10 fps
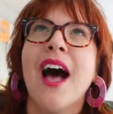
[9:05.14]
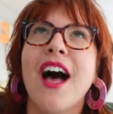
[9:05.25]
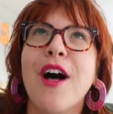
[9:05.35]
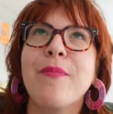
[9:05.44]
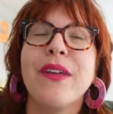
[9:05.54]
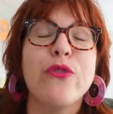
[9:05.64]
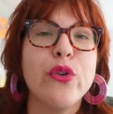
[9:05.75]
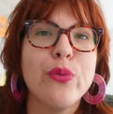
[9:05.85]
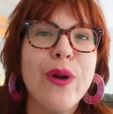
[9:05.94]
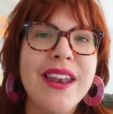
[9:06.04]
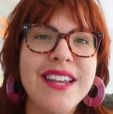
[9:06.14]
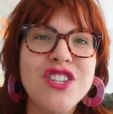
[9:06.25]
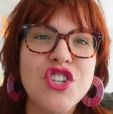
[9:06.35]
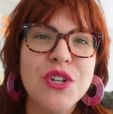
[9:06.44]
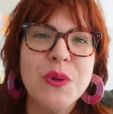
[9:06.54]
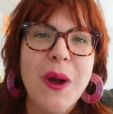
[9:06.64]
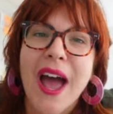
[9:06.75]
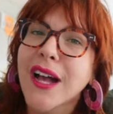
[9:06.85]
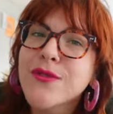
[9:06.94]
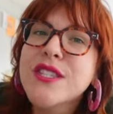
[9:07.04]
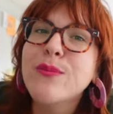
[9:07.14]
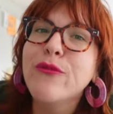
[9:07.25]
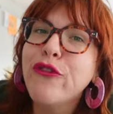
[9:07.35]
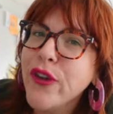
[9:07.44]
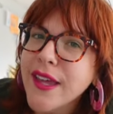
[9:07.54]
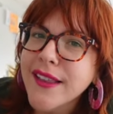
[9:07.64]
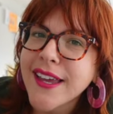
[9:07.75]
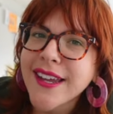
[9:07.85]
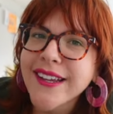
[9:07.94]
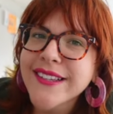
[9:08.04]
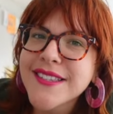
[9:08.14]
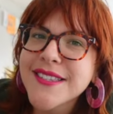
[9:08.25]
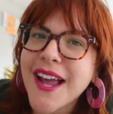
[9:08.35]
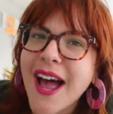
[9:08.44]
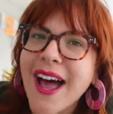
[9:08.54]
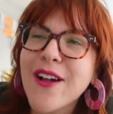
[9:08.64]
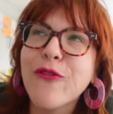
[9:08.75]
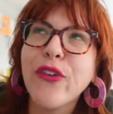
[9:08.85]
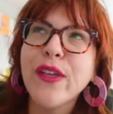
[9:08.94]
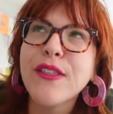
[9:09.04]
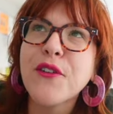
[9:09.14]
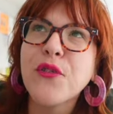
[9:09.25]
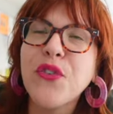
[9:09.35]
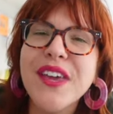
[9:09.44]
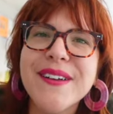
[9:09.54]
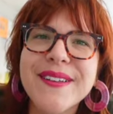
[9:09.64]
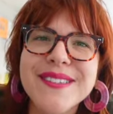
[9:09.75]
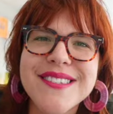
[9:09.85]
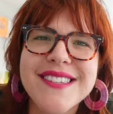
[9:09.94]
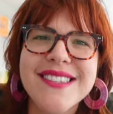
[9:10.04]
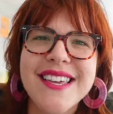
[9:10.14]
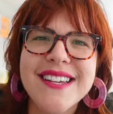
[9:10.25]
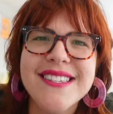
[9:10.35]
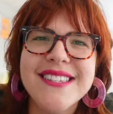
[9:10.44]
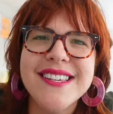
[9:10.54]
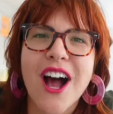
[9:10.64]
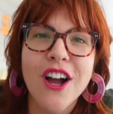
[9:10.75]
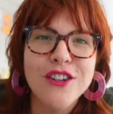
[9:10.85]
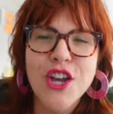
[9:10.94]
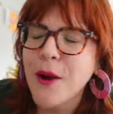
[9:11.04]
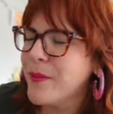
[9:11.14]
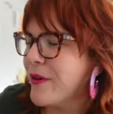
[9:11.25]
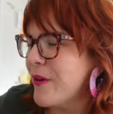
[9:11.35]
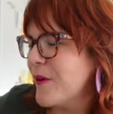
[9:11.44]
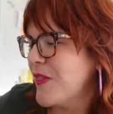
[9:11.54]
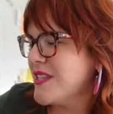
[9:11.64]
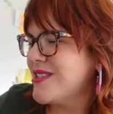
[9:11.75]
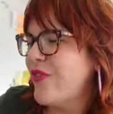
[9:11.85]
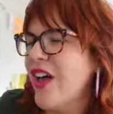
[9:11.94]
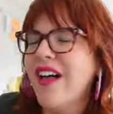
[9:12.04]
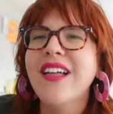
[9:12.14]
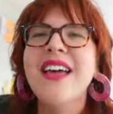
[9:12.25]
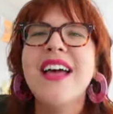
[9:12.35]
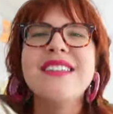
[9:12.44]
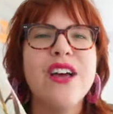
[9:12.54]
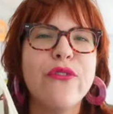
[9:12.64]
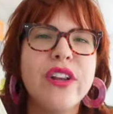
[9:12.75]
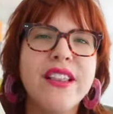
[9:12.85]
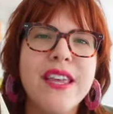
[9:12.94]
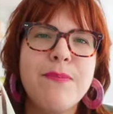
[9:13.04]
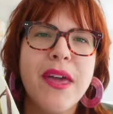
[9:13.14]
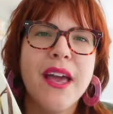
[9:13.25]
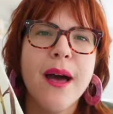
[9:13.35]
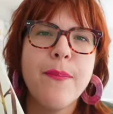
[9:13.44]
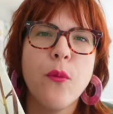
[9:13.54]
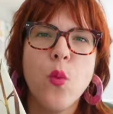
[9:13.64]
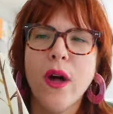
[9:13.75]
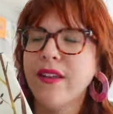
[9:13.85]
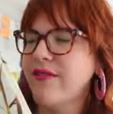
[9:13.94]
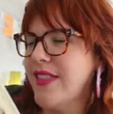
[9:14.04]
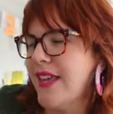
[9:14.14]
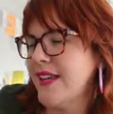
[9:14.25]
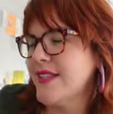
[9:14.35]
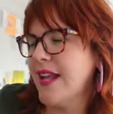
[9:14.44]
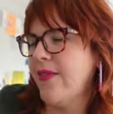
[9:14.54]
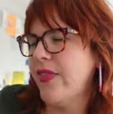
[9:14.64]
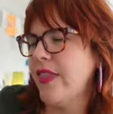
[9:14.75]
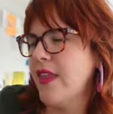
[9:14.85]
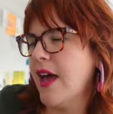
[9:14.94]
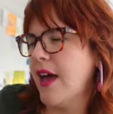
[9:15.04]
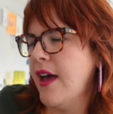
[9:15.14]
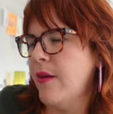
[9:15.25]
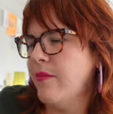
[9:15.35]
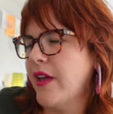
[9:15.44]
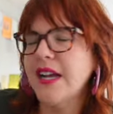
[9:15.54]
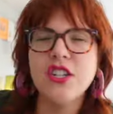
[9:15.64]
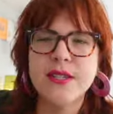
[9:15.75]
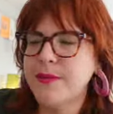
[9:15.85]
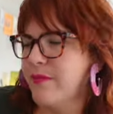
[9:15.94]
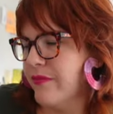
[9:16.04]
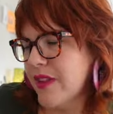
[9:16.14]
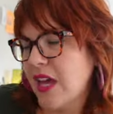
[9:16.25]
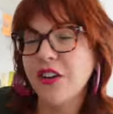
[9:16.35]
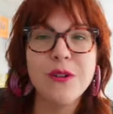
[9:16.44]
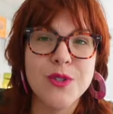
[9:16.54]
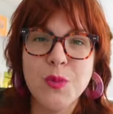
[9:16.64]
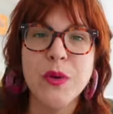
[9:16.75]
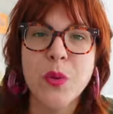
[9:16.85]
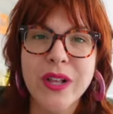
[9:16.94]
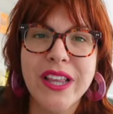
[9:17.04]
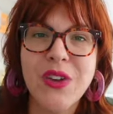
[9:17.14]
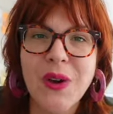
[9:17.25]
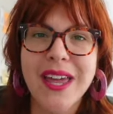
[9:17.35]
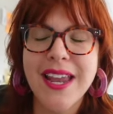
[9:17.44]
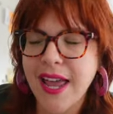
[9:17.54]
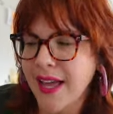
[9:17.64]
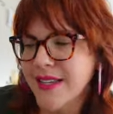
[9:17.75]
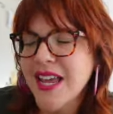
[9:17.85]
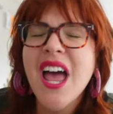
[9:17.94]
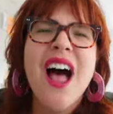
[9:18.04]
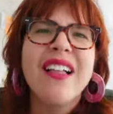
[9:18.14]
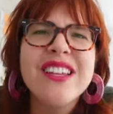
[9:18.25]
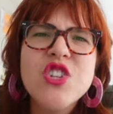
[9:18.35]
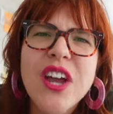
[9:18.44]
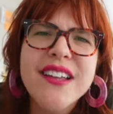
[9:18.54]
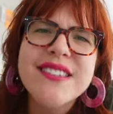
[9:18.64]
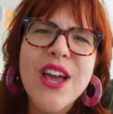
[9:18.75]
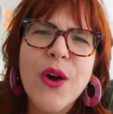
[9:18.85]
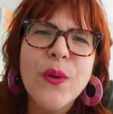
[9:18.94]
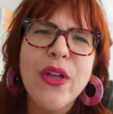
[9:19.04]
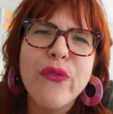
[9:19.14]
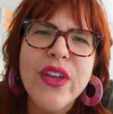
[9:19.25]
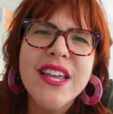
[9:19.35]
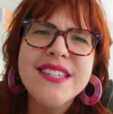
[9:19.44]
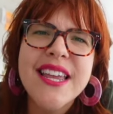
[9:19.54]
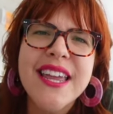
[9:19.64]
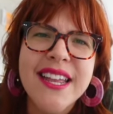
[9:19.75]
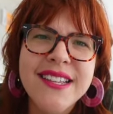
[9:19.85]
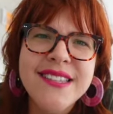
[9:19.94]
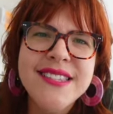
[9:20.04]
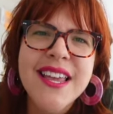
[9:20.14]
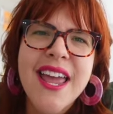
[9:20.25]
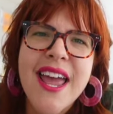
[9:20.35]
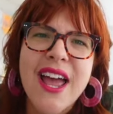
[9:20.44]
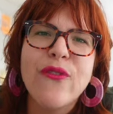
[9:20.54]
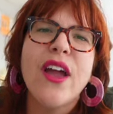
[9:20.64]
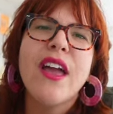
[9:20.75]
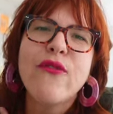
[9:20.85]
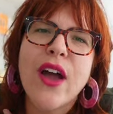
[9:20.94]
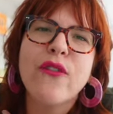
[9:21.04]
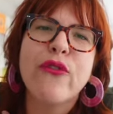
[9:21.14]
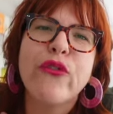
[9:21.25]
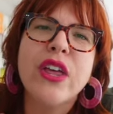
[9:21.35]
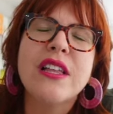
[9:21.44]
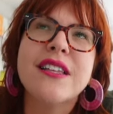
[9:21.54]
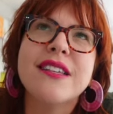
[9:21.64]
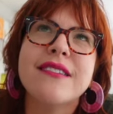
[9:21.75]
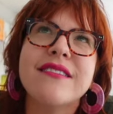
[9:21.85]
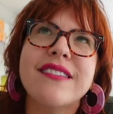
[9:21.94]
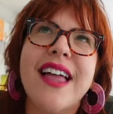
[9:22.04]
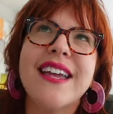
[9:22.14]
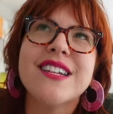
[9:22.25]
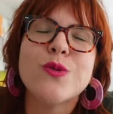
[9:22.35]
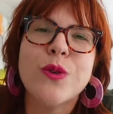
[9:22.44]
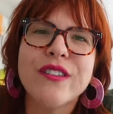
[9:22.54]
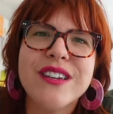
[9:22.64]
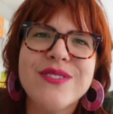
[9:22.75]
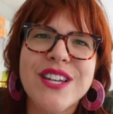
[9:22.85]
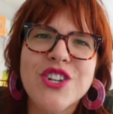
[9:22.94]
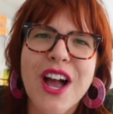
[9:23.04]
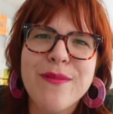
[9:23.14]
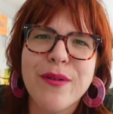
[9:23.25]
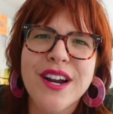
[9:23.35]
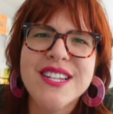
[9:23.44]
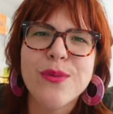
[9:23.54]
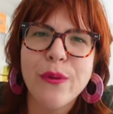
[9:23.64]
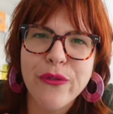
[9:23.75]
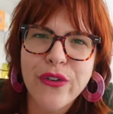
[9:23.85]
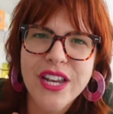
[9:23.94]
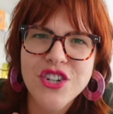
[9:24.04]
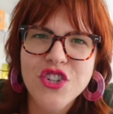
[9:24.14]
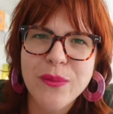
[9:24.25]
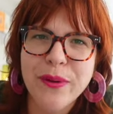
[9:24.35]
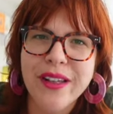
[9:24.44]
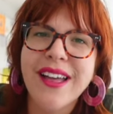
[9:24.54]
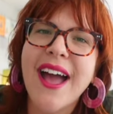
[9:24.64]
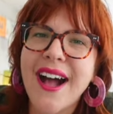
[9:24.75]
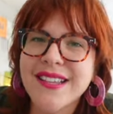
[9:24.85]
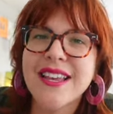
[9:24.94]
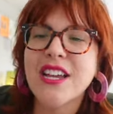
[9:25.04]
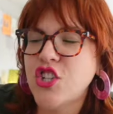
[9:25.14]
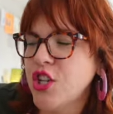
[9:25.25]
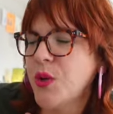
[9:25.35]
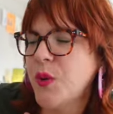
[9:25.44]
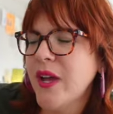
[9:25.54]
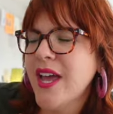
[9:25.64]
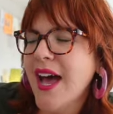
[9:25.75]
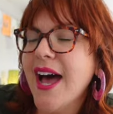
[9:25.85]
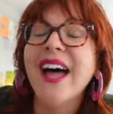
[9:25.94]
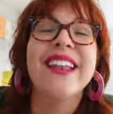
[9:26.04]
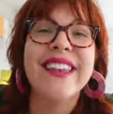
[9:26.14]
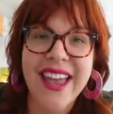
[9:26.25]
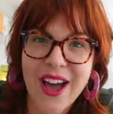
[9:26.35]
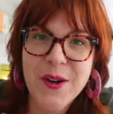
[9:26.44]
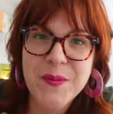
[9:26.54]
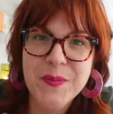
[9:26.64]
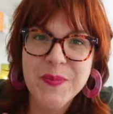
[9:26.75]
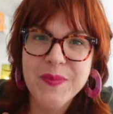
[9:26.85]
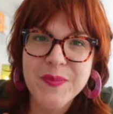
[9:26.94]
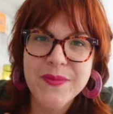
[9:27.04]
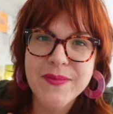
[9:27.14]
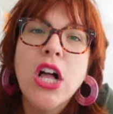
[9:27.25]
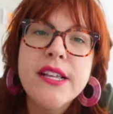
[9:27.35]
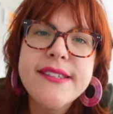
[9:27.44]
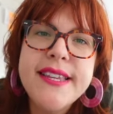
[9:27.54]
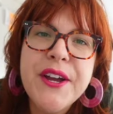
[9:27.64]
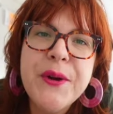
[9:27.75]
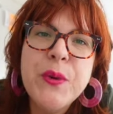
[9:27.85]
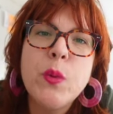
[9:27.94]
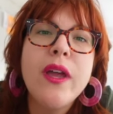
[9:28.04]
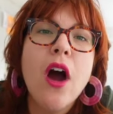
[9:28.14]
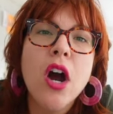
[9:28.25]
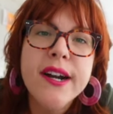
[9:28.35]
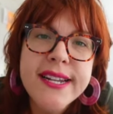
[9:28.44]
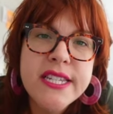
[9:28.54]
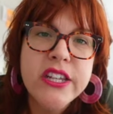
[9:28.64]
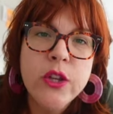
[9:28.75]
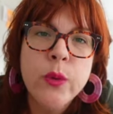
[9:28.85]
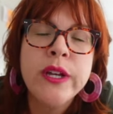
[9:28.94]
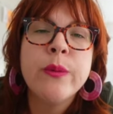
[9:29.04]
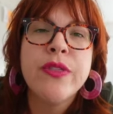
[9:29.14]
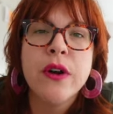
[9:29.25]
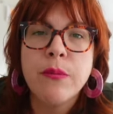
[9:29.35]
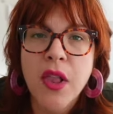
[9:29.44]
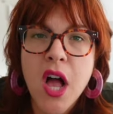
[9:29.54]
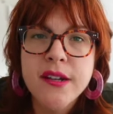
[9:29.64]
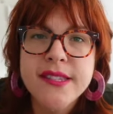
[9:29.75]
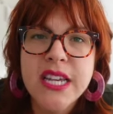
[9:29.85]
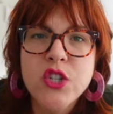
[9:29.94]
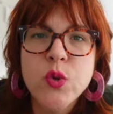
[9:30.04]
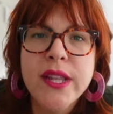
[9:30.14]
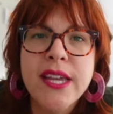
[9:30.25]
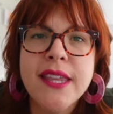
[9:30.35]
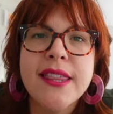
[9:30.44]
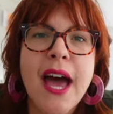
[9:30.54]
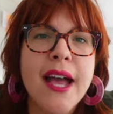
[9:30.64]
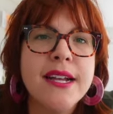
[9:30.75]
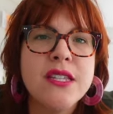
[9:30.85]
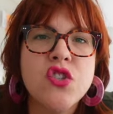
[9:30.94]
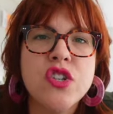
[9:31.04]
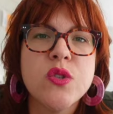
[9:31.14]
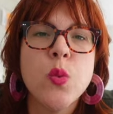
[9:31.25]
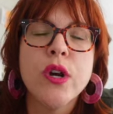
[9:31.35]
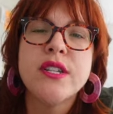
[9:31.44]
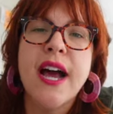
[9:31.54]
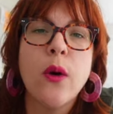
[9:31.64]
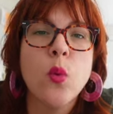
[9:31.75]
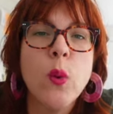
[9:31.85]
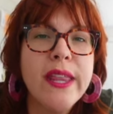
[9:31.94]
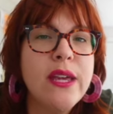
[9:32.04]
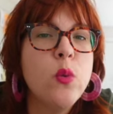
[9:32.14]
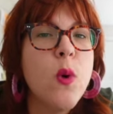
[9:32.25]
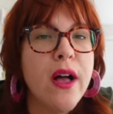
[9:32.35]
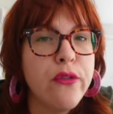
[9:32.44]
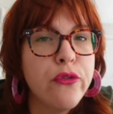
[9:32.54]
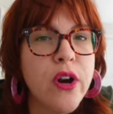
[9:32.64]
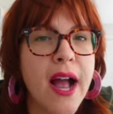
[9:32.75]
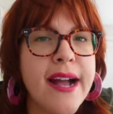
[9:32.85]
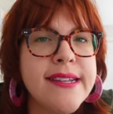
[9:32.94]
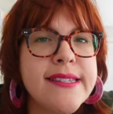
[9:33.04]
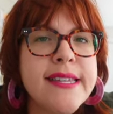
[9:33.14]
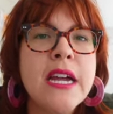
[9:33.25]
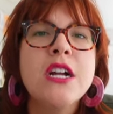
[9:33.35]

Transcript: um, if you're ready to have some feelings, uh, feel the feels this October or this fall, definitely pick up one of these. And um, I just I don't know. It's been really good, and I'll let you guys know if it ends. If I if I feel like it's worthy of such high praise when we finish the book as I do uh, now. Also, we are continuing with our block scheduling. That has just worked out really well for us